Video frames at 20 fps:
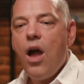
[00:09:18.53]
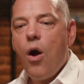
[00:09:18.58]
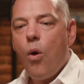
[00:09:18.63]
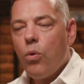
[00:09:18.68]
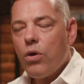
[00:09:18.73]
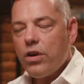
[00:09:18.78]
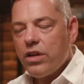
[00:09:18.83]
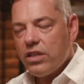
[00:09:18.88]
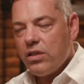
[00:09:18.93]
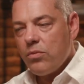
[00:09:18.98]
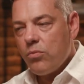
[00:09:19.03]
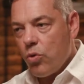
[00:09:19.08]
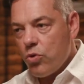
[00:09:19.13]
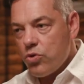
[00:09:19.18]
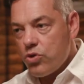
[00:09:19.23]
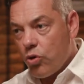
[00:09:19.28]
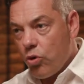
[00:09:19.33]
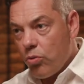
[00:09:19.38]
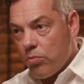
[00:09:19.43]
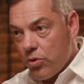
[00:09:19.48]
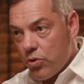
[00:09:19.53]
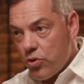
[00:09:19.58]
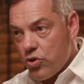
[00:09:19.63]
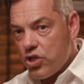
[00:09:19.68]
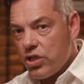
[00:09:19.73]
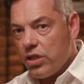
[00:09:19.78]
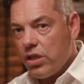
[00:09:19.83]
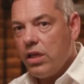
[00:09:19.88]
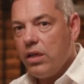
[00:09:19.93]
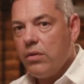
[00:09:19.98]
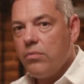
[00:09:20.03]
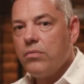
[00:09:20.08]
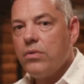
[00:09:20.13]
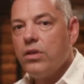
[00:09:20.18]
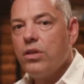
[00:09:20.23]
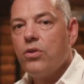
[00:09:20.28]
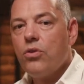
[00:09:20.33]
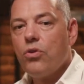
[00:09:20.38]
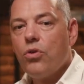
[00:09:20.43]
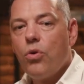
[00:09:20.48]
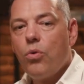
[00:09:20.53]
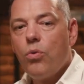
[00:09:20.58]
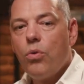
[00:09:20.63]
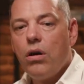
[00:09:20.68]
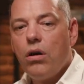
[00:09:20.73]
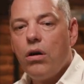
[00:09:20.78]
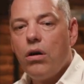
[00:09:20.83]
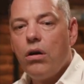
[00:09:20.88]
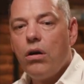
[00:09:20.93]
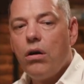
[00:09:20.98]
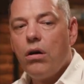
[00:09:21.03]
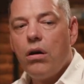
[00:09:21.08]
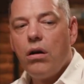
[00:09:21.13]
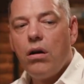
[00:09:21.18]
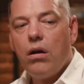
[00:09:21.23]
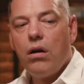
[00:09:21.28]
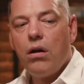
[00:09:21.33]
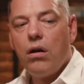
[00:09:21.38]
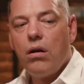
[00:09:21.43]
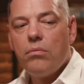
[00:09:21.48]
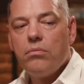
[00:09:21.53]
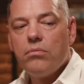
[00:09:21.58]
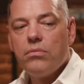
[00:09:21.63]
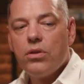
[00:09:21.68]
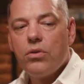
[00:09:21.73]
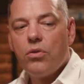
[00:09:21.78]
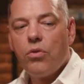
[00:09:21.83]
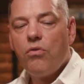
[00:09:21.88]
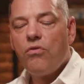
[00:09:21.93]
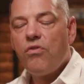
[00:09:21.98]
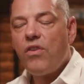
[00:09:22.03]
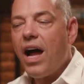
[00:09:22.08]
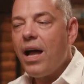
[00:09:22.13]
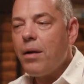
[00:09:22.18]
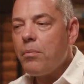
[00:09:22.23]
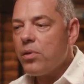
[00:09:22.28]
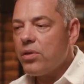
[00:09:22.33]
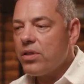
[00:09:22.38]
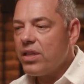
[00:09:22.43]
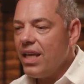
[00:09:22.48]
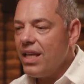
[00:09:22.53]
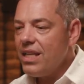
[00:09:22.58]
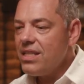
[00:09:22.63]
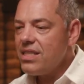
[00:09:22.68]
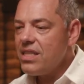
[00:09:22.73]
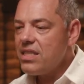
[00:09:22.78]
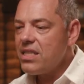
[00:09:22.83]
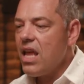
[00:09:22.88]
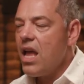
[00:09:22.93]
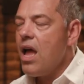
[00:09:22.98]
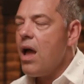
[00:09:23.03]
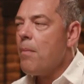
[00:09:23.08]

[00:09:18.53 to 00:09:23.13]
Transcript: what are the most commercially, you know, viable cases.